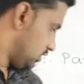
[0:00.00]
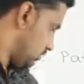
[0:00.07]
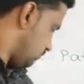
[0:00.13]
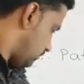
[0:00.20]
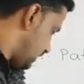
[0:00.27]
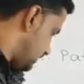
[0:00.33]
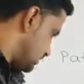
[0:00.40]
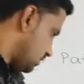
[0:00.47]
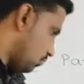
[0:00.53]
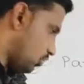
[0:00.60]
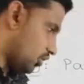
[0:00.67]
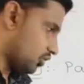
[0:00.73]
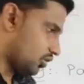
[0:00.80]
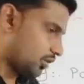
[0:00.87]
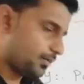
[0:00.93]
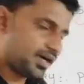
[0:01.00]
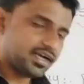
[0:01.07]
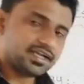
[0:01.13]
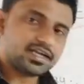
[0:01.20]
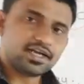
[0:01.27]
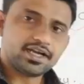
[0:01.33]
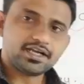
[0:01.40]
one is the
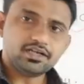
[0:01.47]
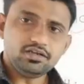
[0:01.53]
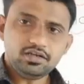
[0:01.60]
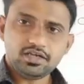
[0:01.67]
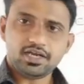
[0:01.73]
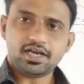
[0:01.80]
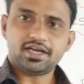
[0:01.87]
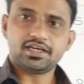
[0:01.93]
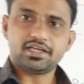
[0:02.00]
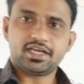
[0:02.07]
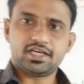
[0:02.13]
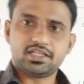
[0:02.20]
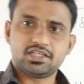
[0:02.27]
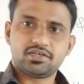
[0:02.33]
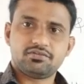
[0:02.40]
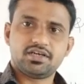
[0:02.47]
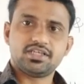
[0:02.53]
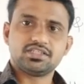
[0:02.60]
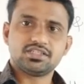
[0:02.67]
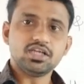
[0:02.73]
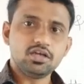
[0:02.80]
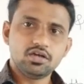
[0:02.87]
monochromatic light and another one
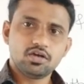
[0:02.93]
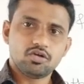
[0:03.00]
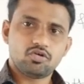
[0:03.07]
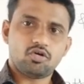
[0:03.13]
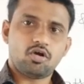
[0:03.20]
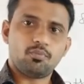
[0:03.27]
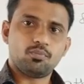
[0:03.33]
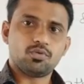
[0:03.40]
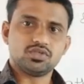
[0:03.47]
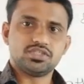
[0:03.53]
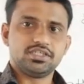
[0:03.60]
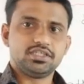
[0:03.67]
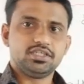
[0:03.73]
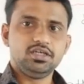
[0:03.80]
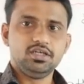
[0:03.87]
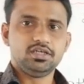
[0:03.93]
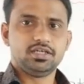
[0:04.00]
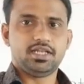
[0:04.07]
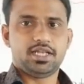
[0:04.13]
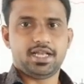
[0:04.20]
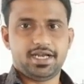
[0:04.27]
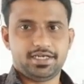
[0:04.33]
is the
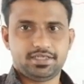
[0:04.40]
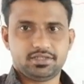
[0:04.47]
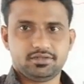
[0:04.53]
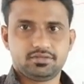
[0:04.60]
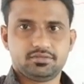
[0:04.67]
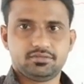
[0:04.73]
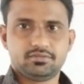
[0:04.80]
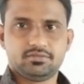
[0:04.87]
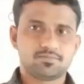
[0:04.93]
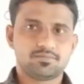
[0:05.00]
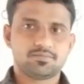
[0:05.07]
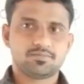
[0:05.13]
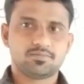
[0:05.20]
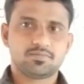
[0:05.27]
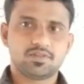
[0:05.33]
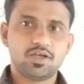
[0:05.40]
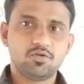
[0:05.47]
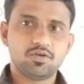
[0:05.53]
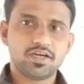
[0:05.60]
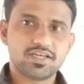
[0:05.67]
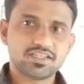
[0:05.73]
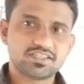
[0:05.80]
composite light.
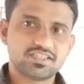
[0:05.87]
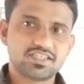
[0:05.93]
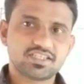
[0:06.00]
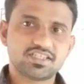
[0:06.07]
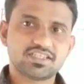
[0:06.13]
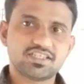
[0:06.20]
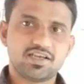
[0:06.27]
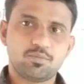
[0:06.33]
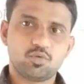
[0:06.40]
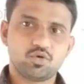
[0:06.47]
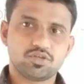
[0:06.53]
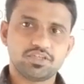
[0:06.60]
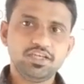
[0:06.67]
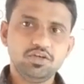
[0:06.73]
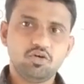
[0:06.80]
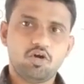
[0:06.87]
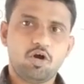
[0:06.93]
Now let us discuss about the